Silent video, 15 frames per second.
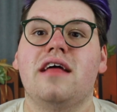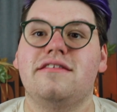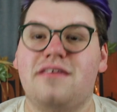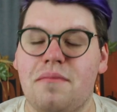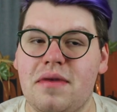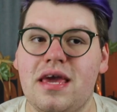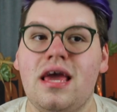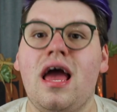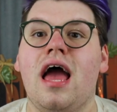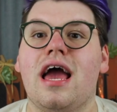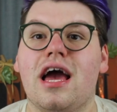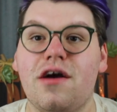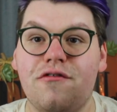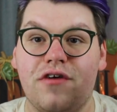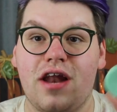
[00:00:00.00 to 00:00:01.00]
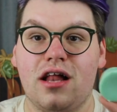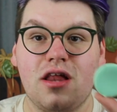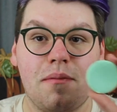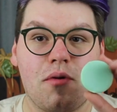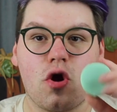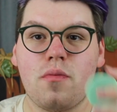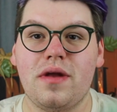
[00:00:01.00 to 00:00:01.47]
To me,
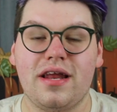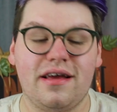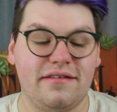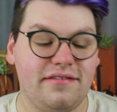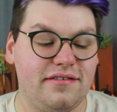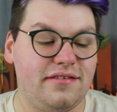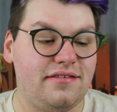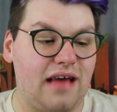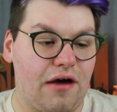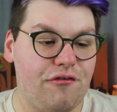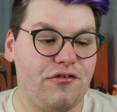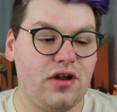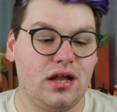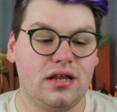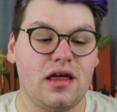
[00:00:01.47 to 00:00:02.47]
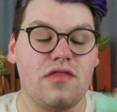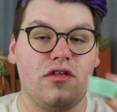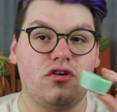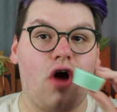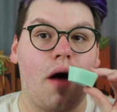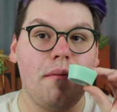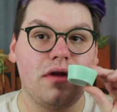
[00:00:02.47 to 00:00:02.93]
vanilla bourbon is definitely the
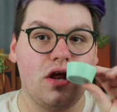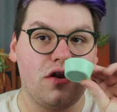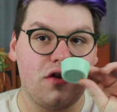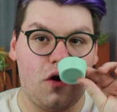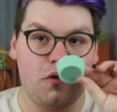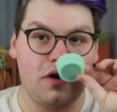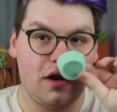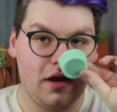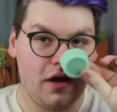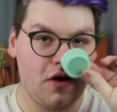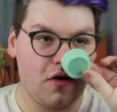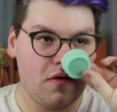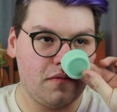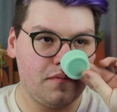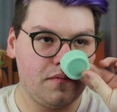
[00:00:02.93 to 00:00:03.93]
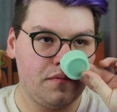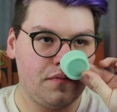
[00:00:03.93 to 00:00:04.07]
dominant note in here.